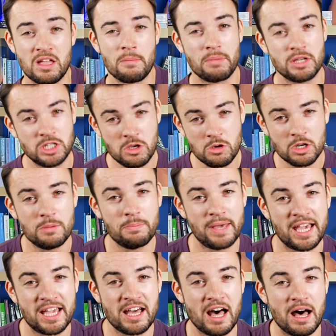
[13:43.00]
But you can
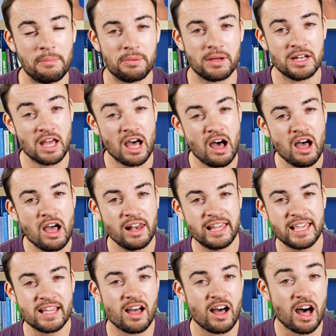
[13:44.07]
pick up an
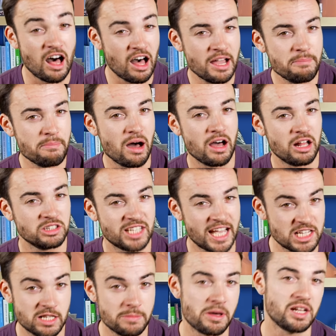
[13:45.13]
early, high-mile
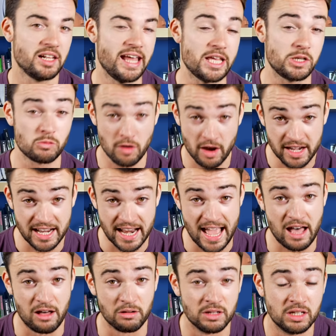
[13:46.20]
Tesla Model S right
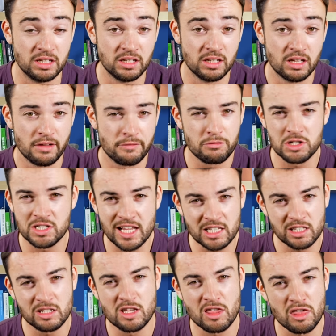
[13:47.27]
now for as
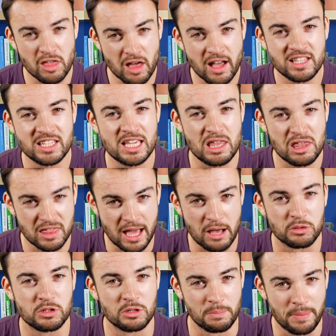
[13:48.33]
little as
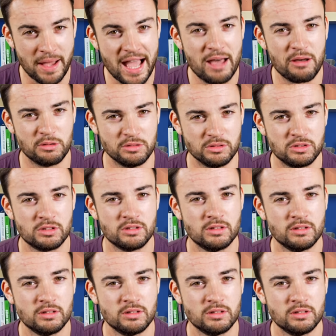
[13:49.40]
£30,000.